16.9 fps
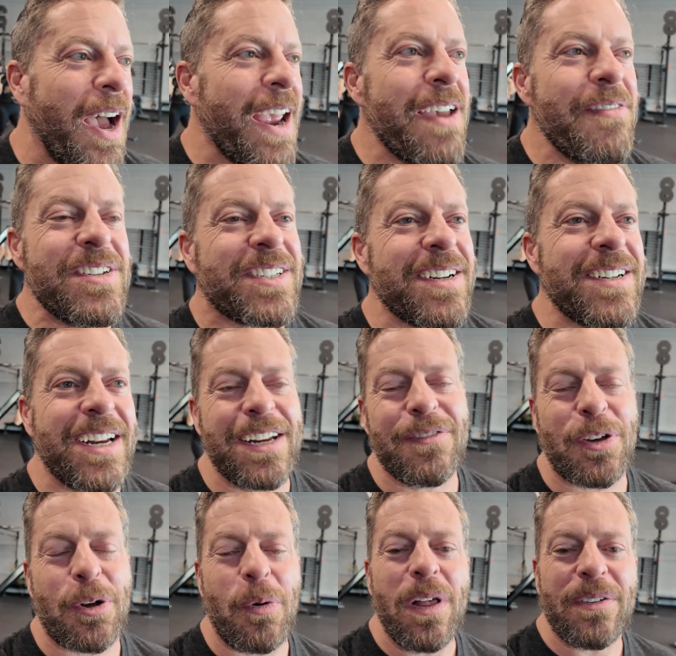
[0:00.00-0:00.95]
I haven't done any
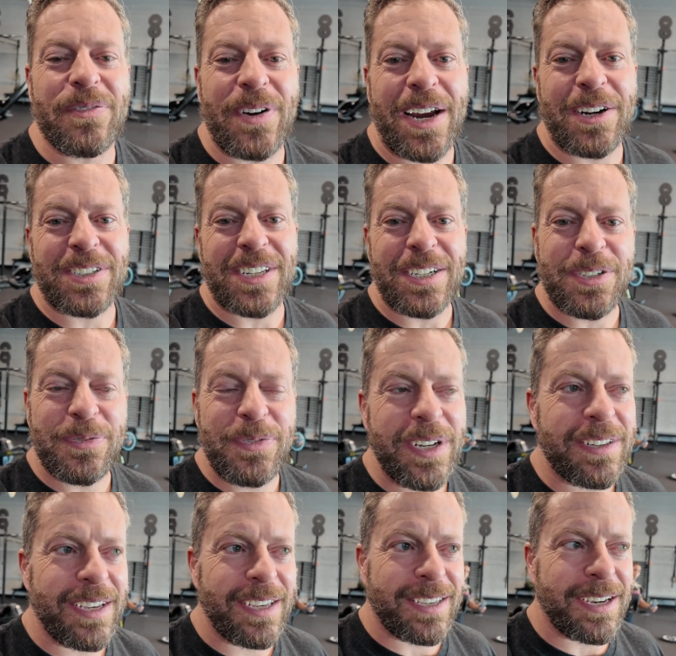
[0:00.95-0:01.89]
of the qualifiers. I just
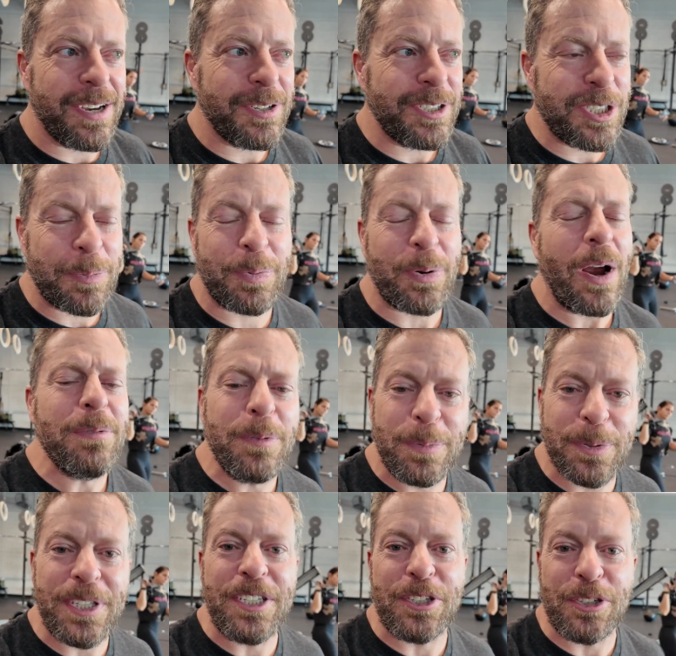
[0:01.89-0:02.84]
feel like I should
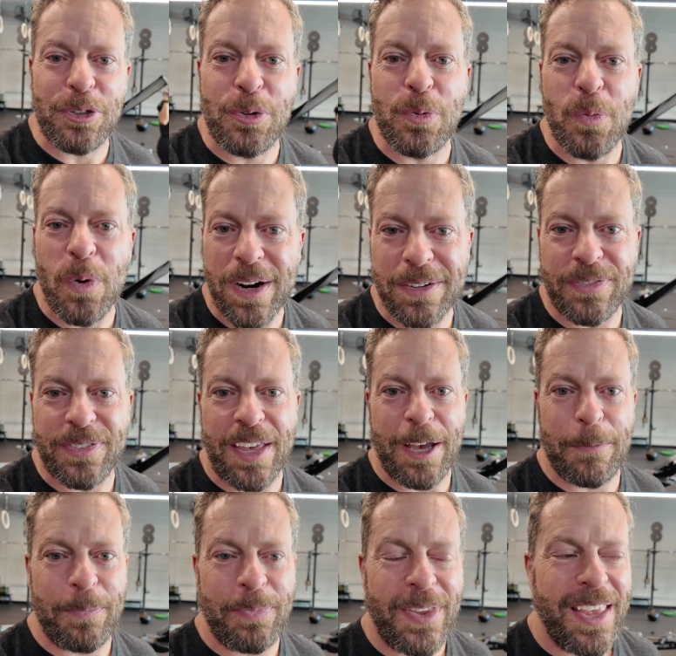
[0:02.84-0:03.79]
probably do one of them.